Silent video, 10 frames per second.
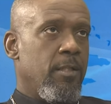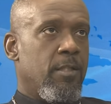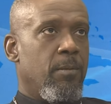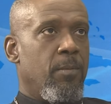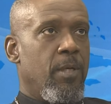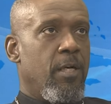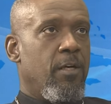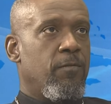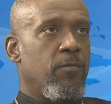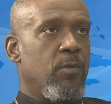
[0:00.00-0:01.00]
Some
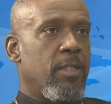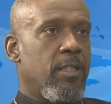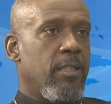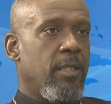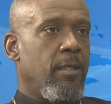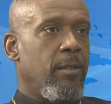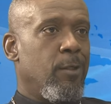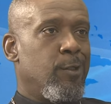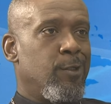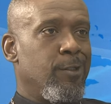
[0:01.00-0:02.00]
are
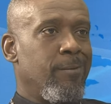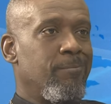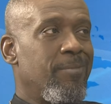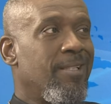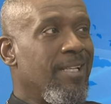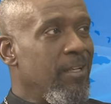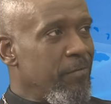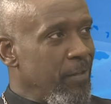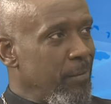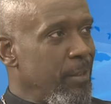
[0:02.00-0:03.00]
focusing on
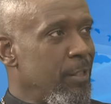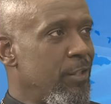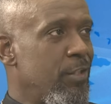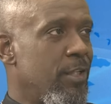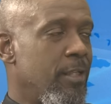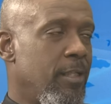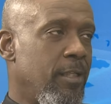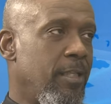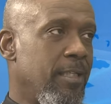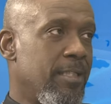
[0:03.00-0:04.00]
self-image
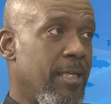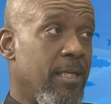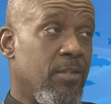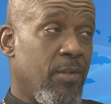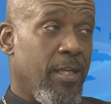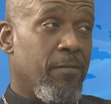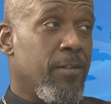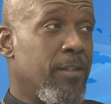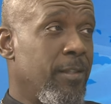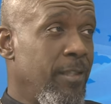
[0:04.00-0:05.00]
and things like that. So you
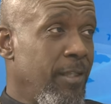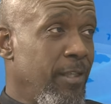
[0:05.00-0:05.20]
have a